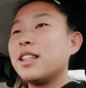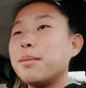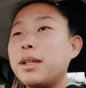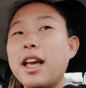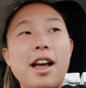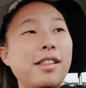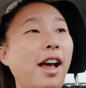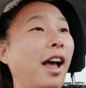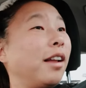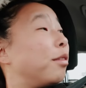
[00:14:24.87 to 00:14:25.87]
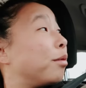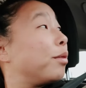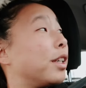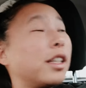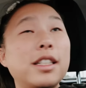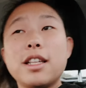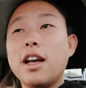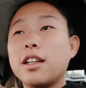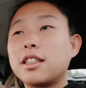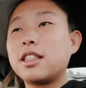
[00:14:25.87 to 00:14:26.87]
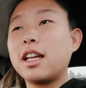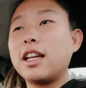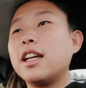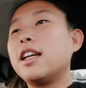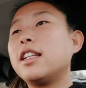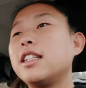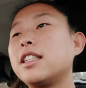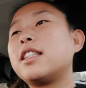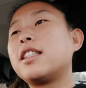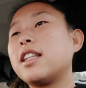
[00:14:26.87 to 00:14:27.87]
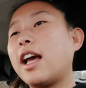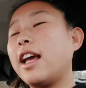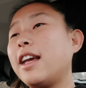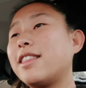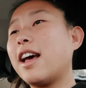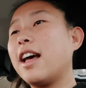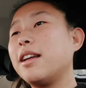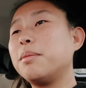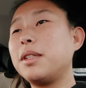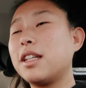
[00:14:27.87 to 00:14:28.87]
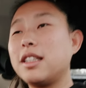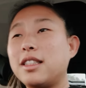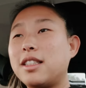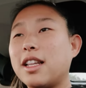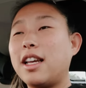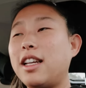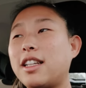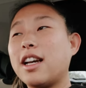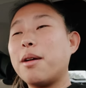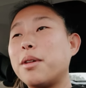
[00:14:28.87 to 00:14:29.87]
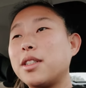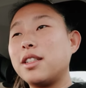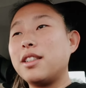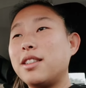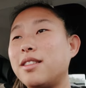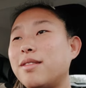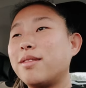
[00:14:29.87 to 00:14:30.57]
But yeah, that really sucks, and I hate that because like I wasn't,